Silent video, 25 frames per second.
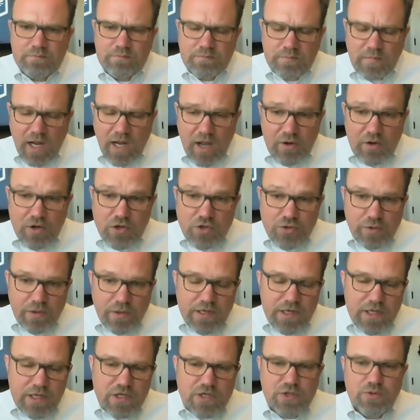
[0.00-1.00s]
I'm going to drill
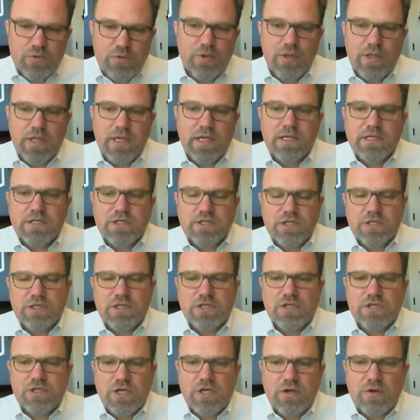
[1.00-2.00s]
into two of these just to
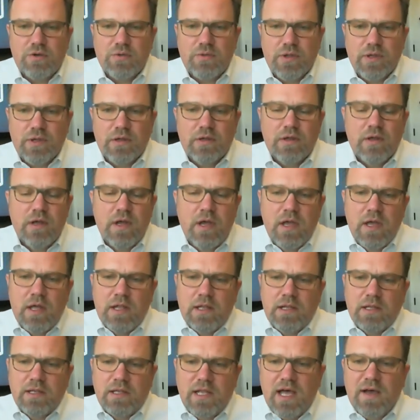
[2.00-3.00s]
show the
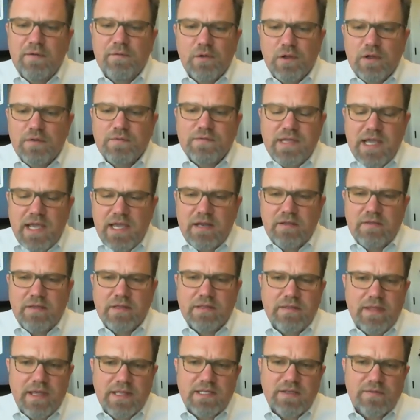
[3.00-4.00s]
level of data
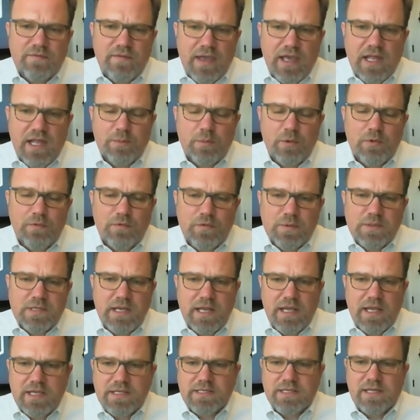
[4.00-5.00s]
that's available from
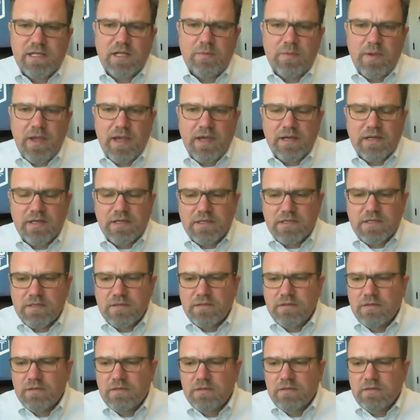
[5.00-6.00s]
today's telematics.
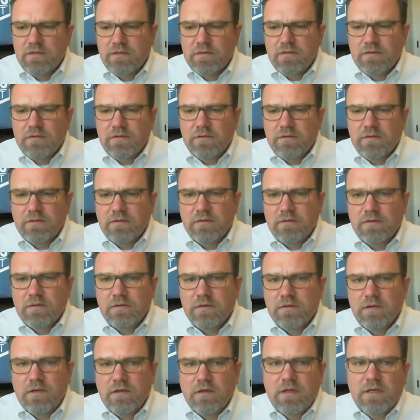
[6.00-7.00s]

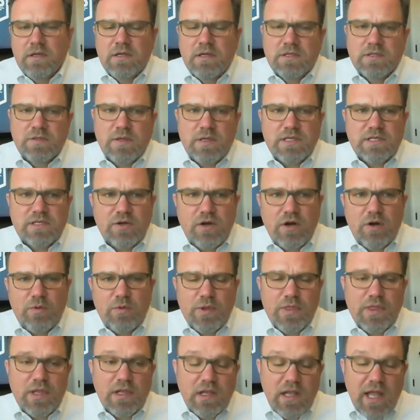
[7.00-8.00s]
So I start
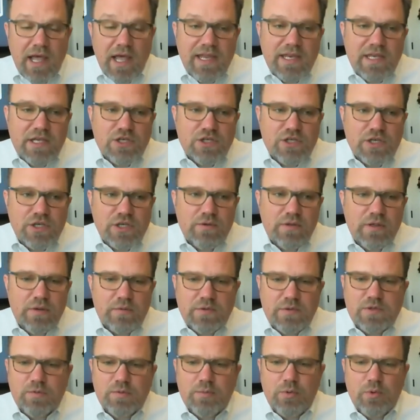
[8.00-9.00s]
with the light issue that
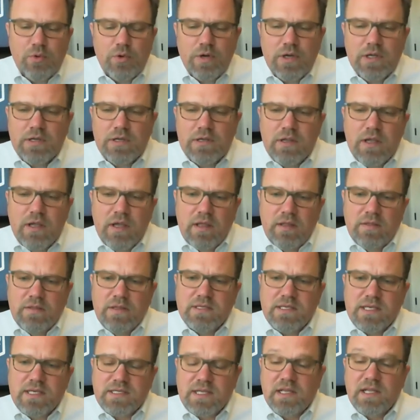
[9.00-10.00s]
was reported. This
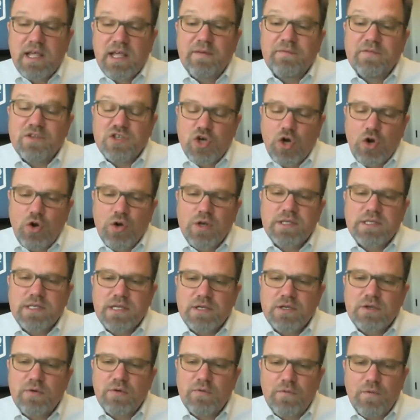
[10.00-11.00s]
has a left turn
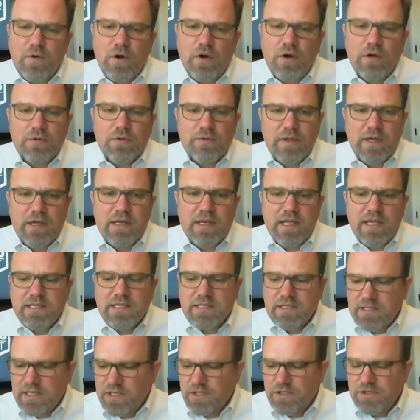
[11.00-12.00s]
signal fault that needs
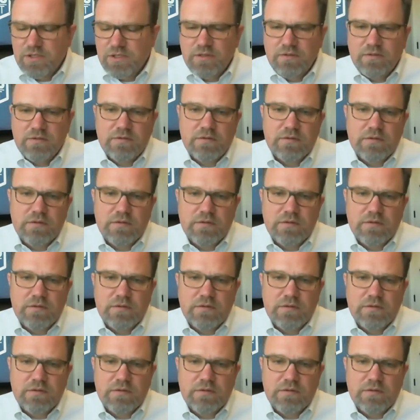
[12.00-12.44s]
attention.